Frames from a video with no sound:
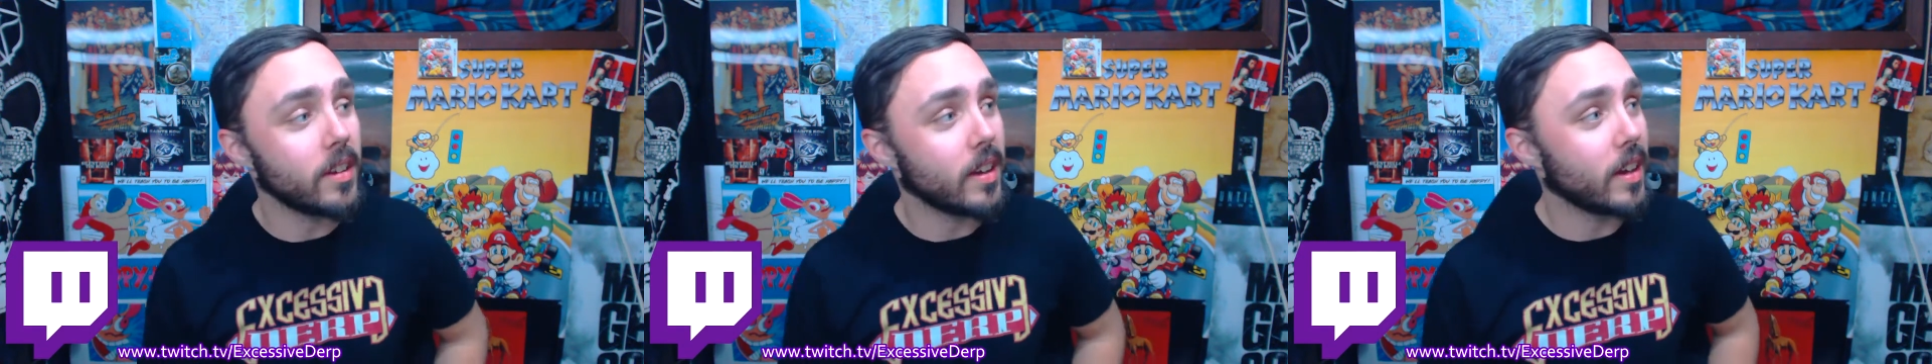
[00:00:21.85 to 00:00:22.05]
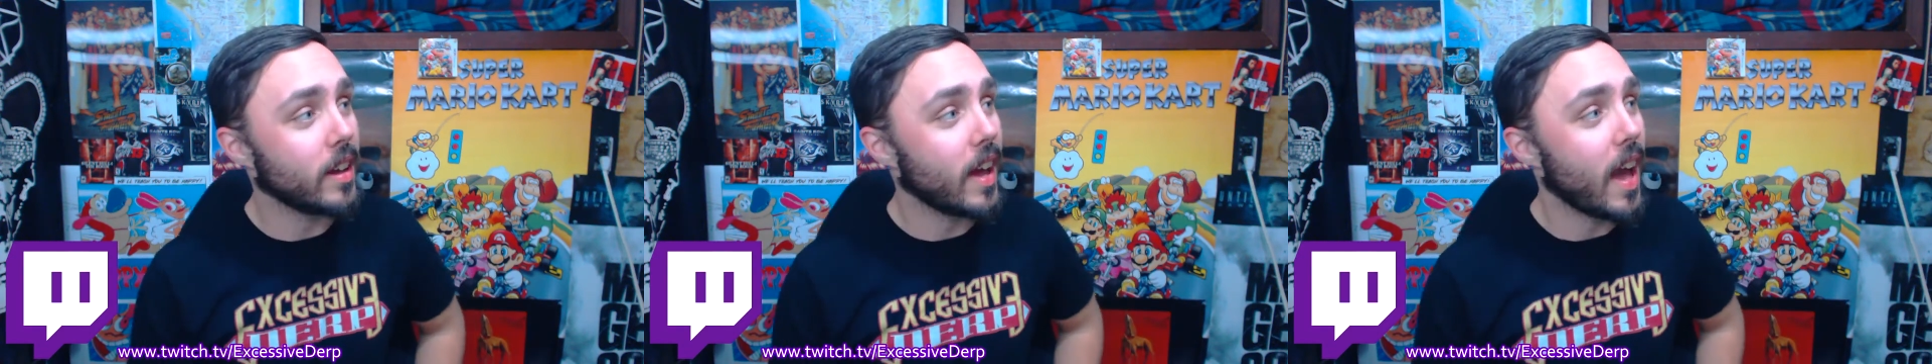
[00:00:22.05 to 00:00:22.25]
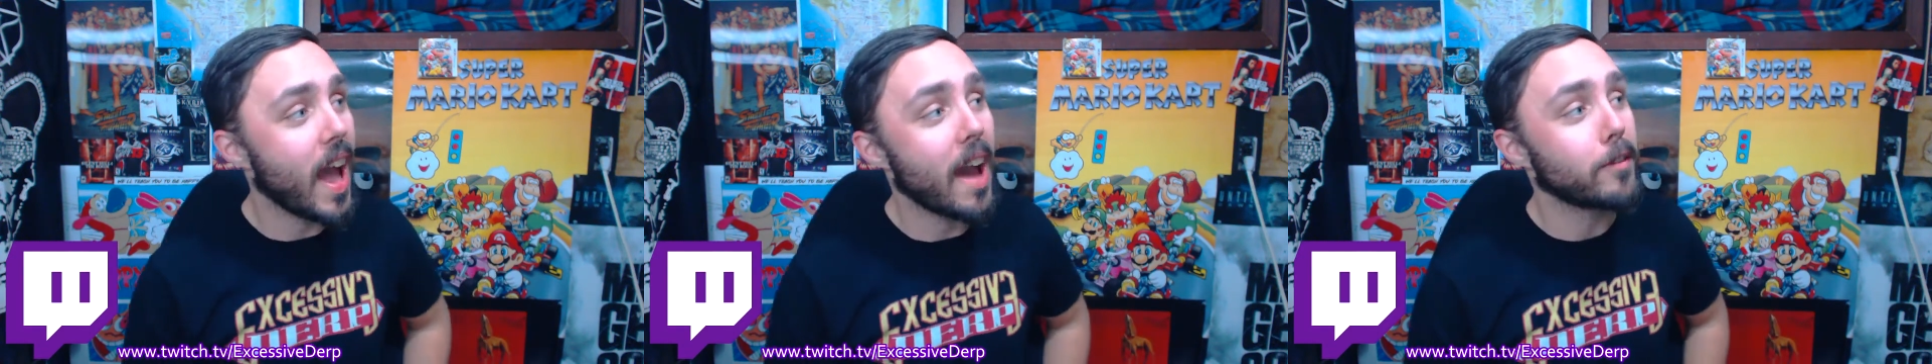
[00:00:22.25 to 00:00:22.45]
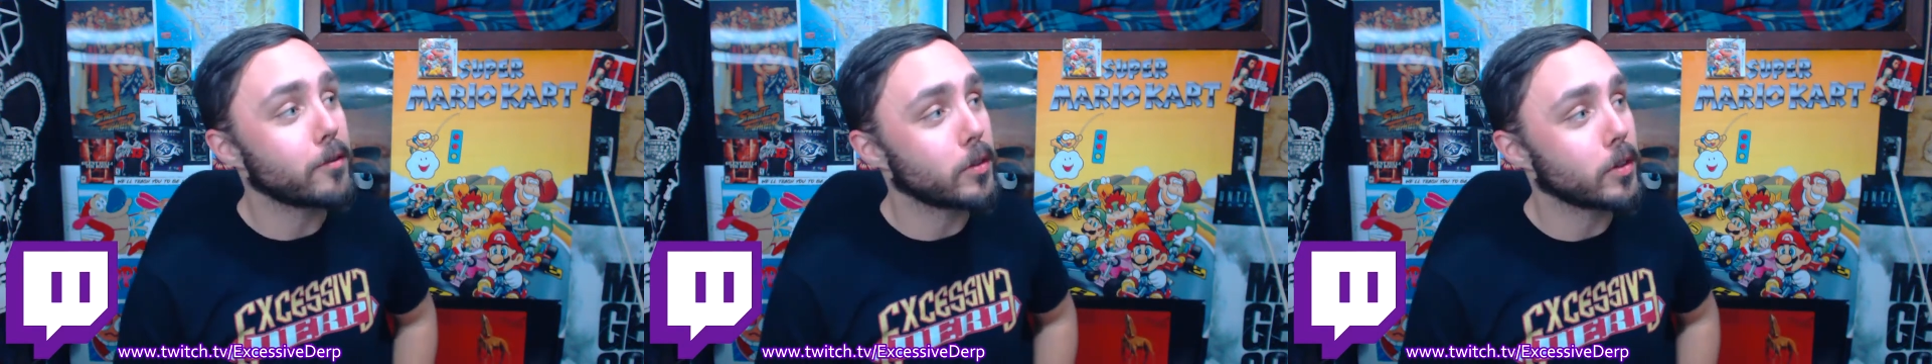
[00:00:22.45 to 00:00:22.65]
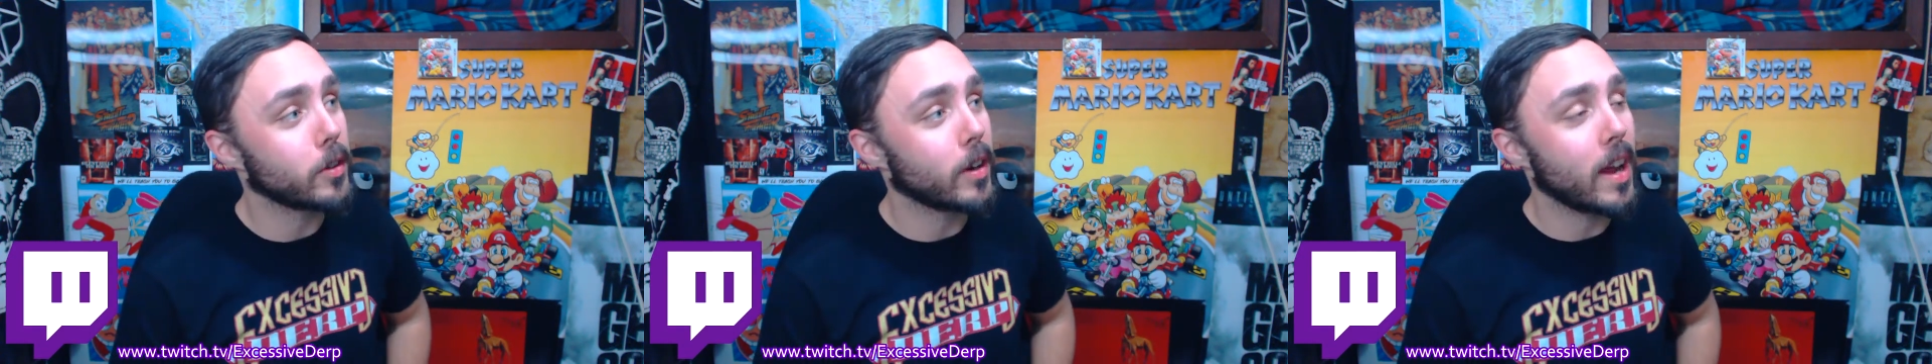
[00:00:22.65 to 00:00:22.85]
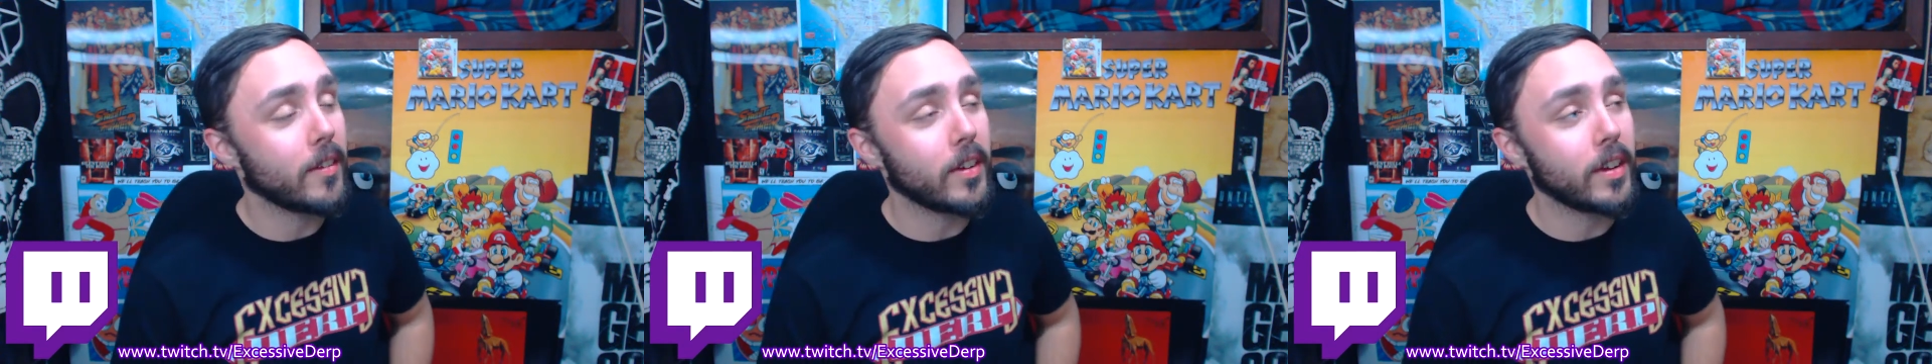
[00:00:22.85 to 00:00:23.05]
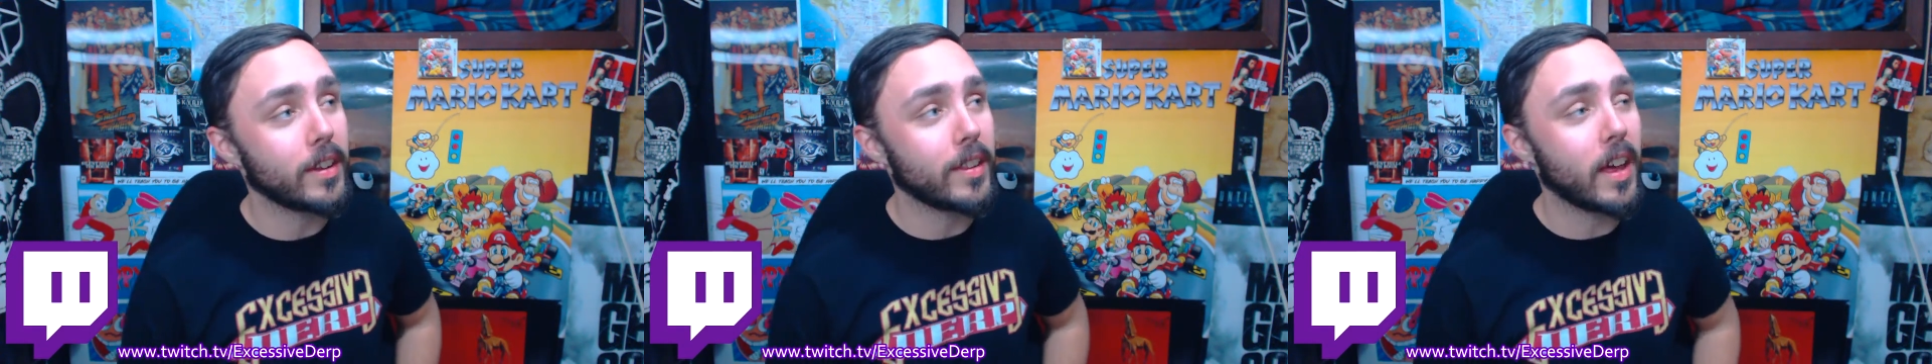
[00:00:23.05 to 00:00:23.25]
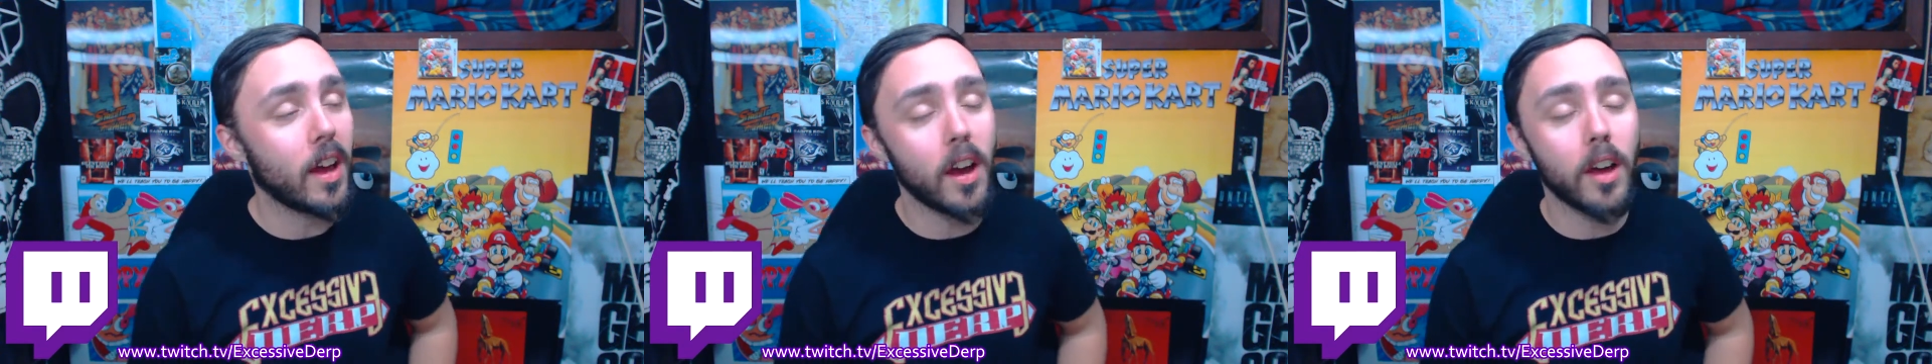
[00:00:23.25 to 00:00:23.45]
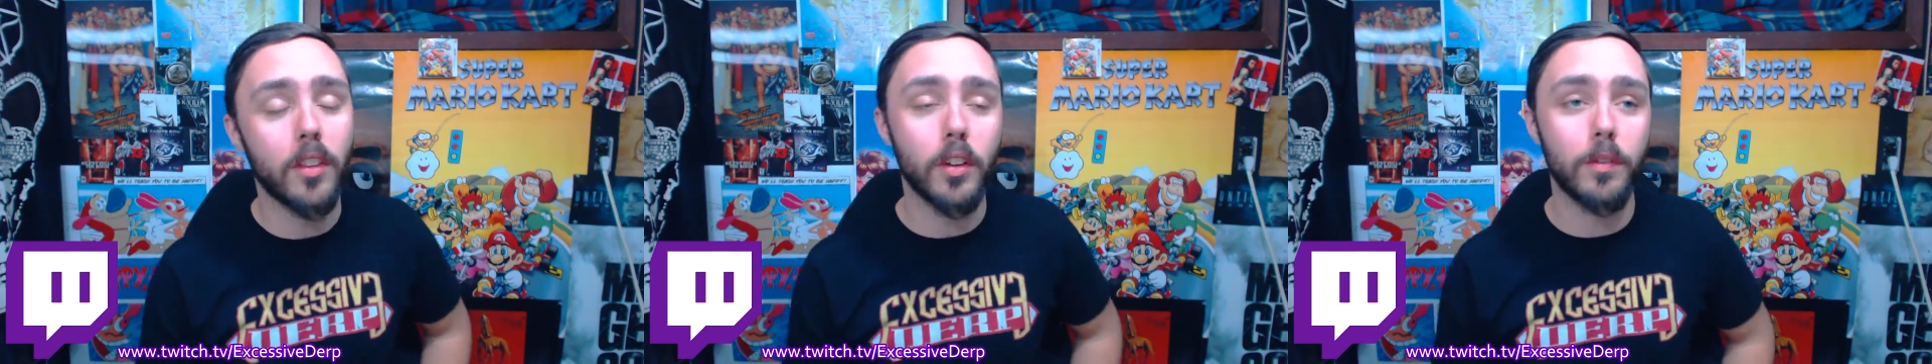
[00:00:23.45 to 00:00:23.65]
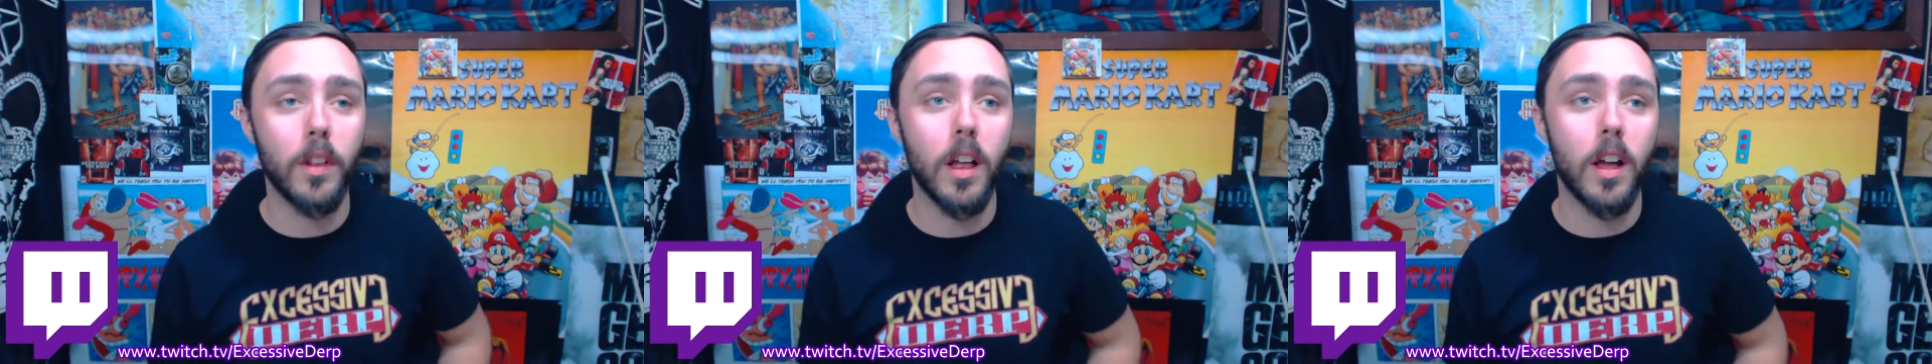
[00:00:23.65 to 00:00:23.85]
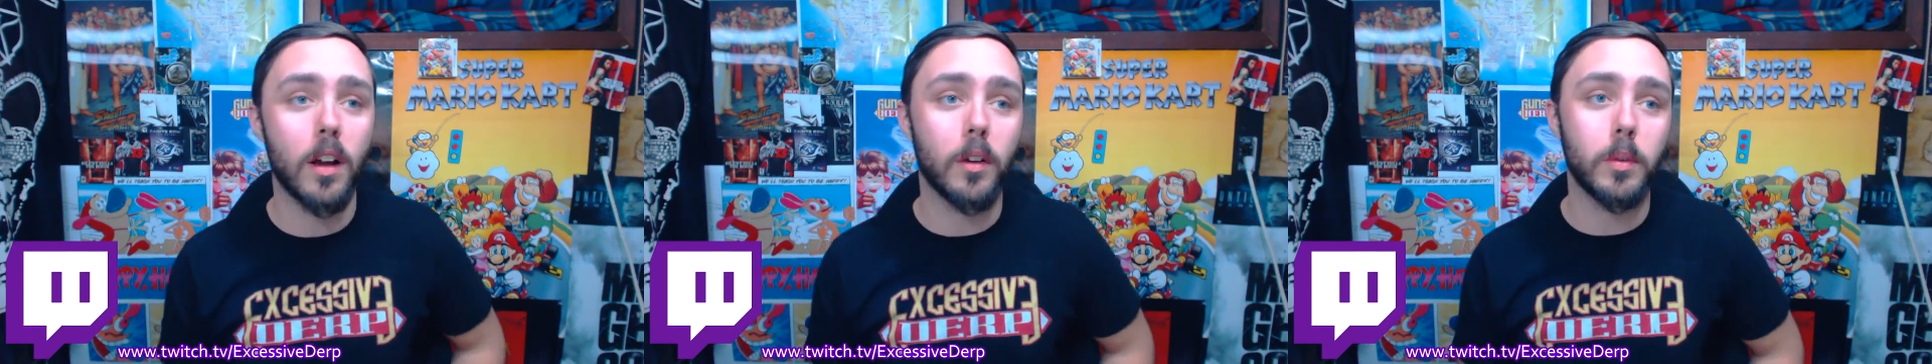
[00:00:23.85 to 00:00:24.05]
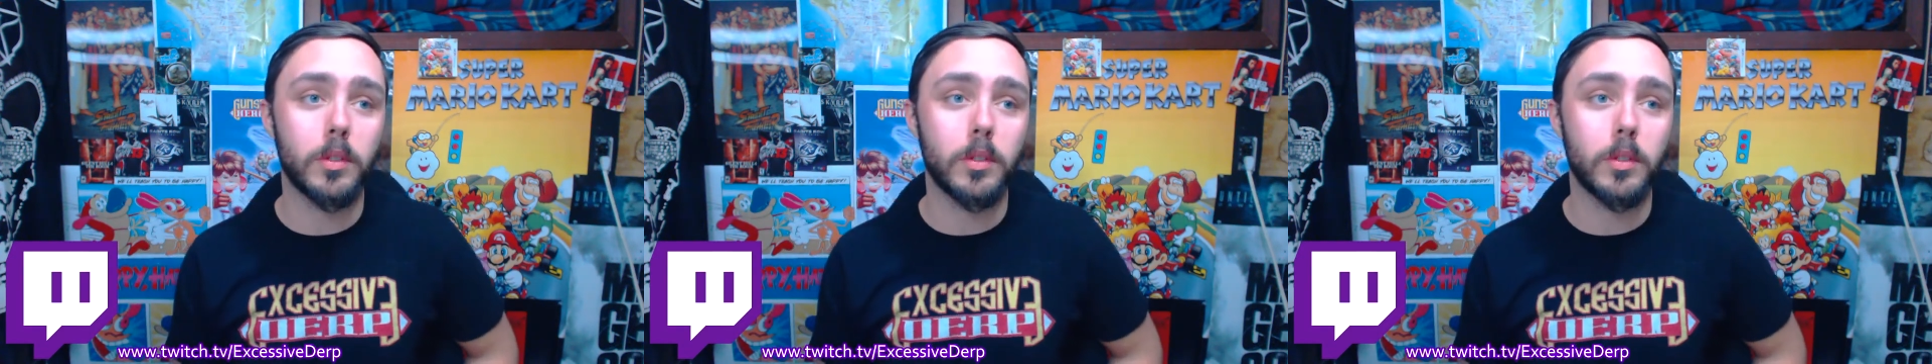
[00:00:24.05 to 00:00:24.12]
after having that other vlog,